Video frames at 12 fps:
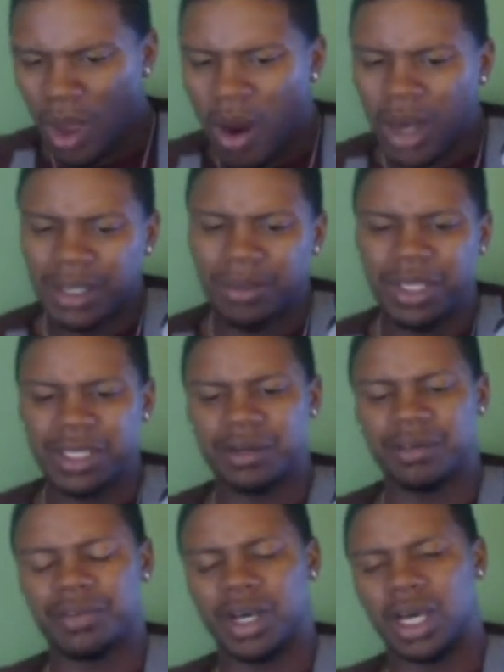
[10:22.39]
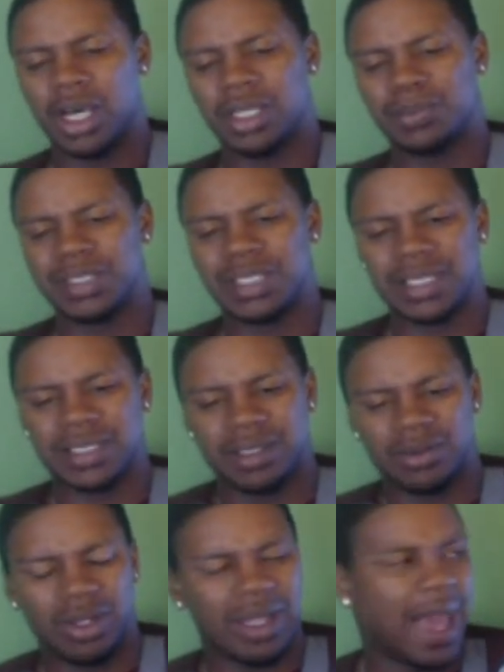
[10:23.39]
argumentative
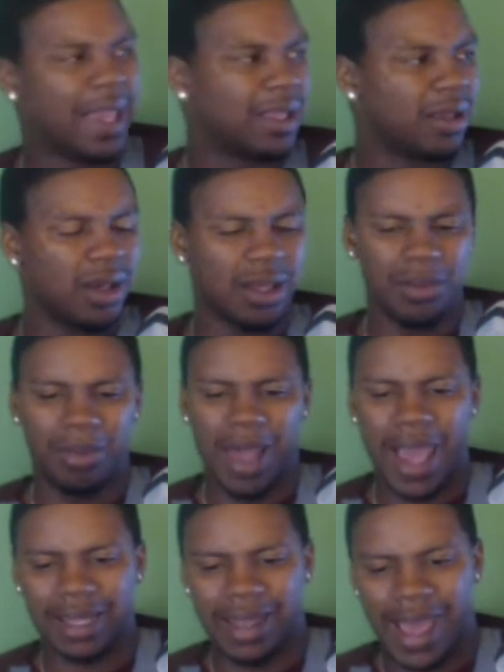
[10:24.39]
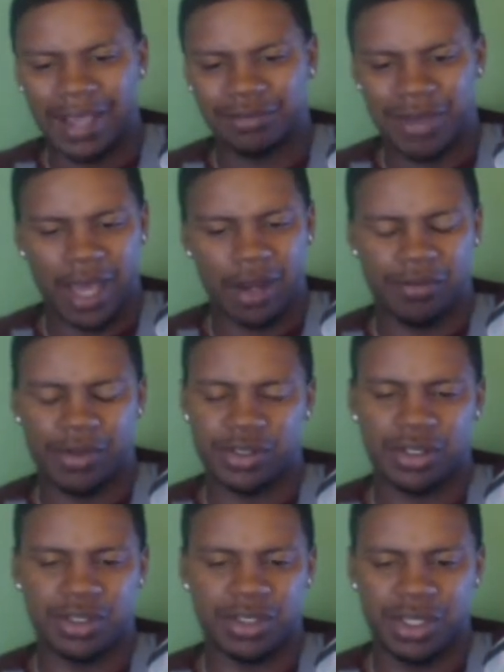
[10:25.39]
position like the Black Lives Matter
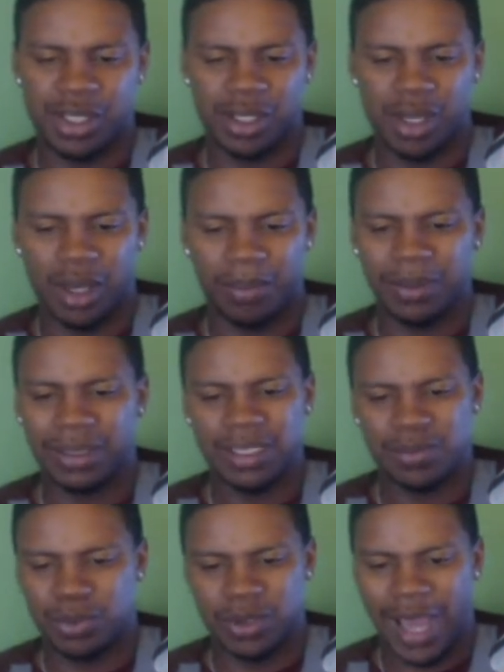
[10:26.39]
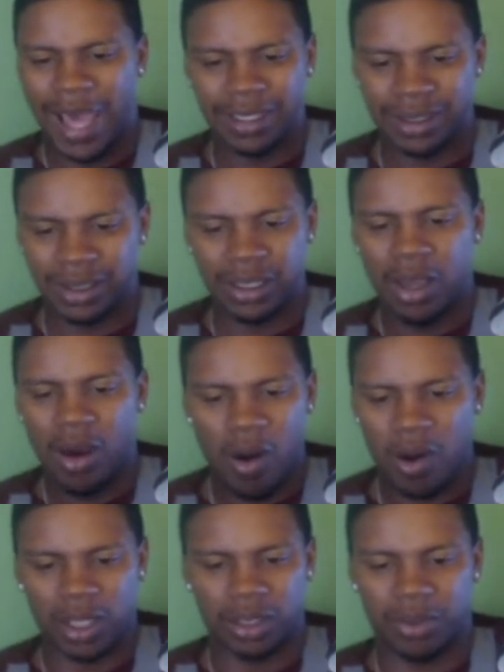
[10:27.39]
versus the police brutality
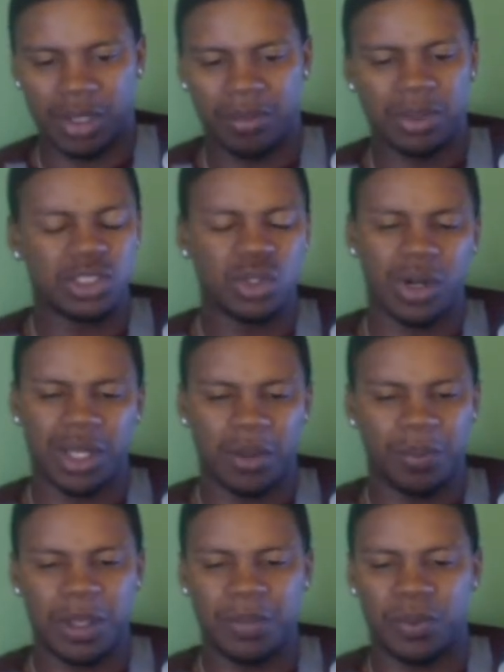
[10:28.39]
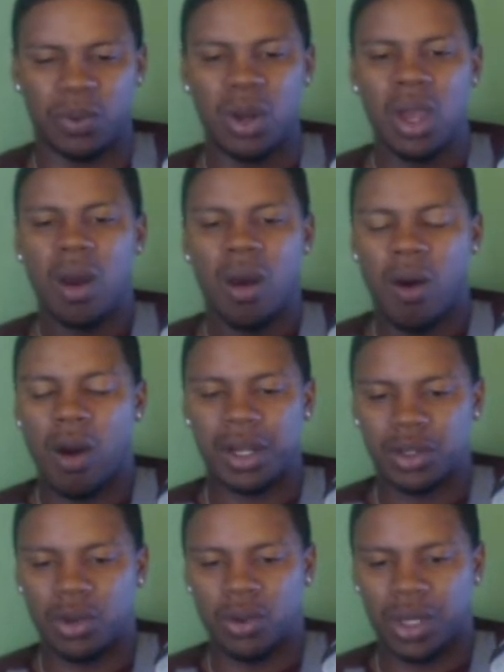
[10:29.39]
argument. Majority of people are
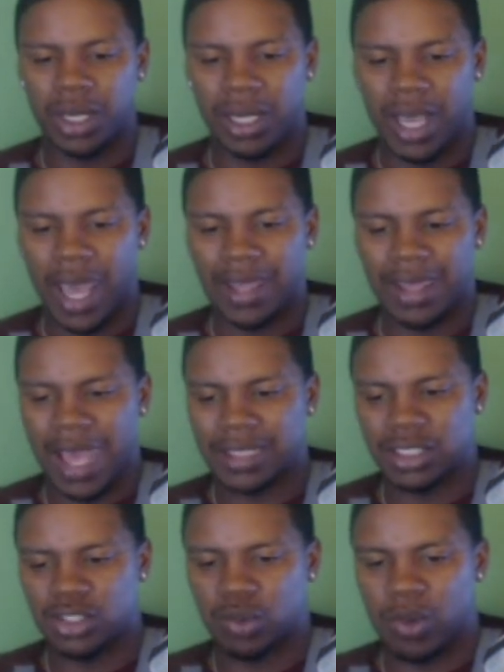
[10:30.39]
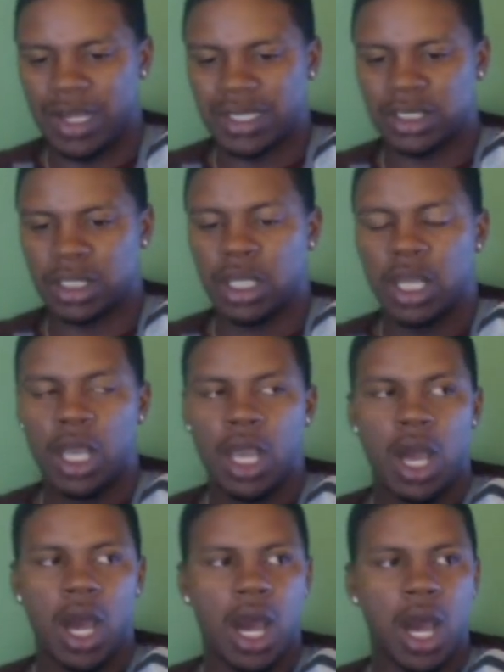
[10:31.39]
annoyed at that situation,
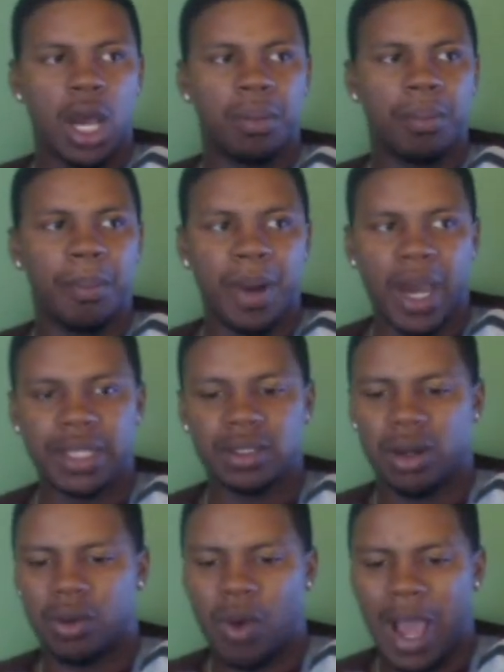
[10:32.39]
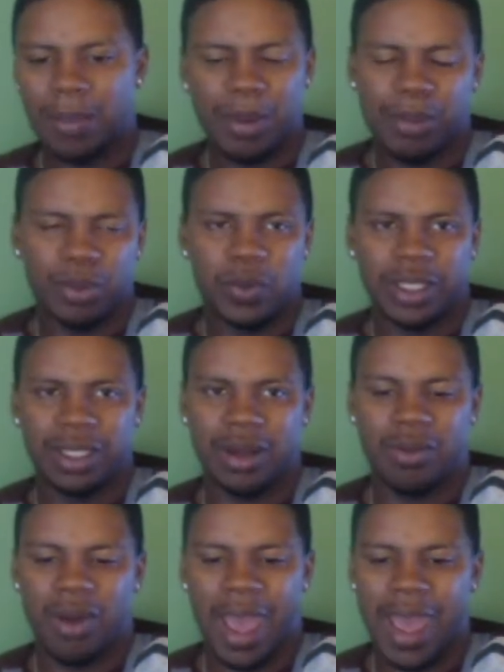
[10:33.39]
but white people really
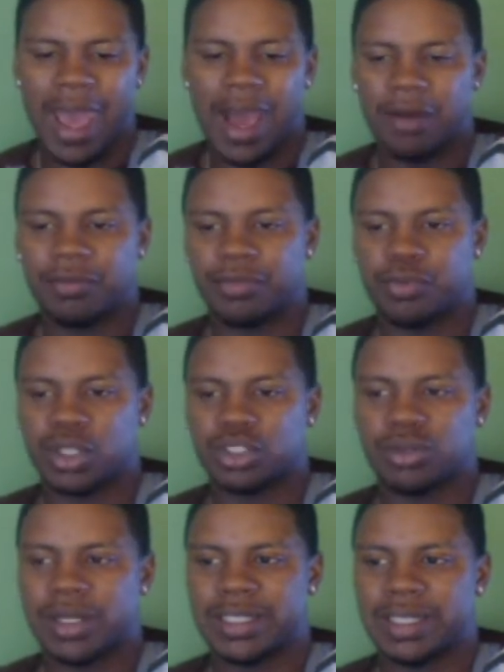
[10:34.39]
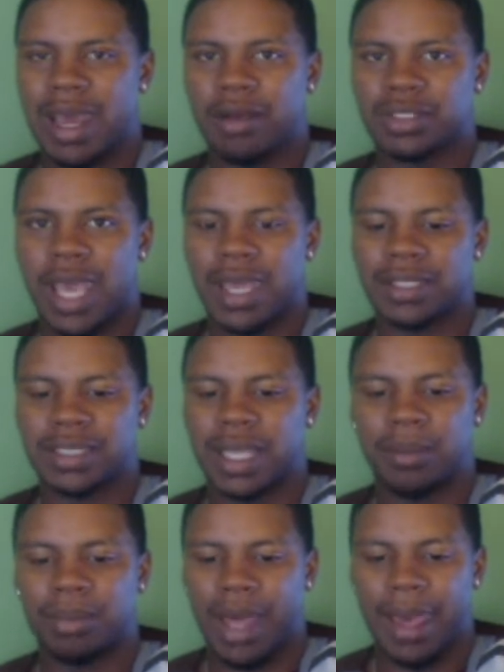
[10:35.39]
don't have frustration outside of
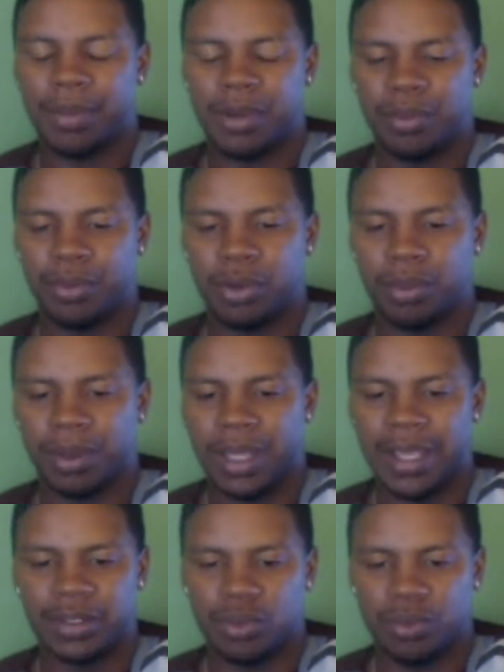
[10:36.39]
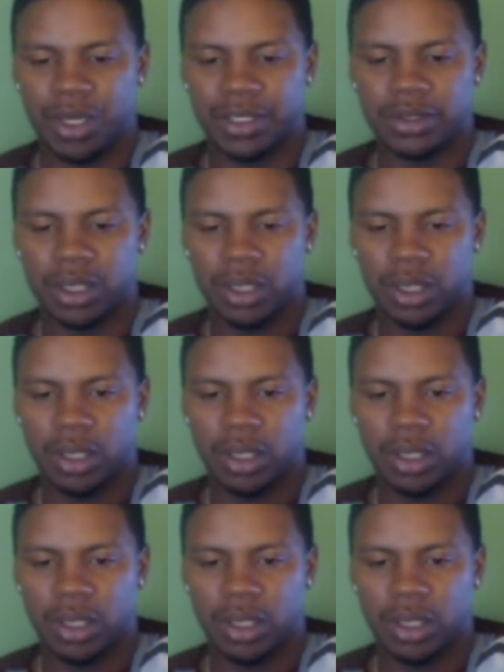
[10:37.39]
saying black people complain too much.